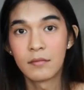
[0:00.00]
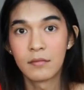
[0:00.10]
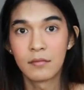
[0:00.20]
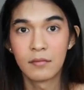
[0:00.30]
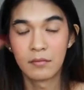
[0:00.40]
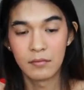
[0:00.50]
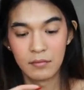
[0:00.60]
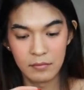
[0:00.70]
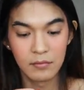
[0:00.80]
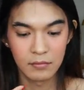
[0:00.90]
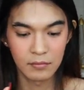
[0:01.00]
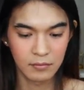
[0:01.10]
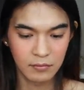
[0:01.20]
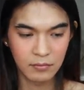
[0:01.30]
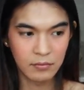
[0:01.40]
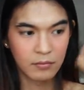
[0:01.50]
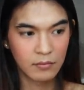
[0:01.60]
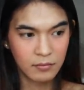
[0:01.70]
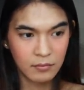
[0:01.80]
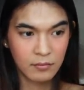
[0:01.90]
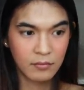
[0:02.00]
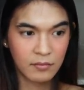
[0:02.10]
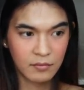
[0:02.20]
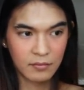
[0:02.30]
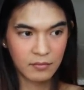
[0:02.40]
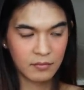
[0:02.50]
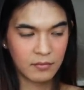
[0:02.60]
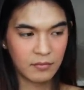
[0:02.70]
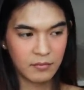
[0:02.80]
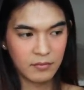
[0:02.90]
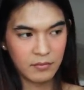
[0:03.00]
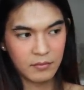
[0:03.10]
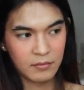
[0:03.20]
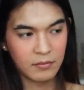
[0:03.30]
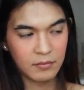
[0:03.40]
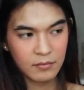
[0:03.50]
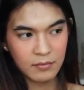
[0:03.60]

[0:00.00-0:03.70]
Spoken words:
The person shown says nothing.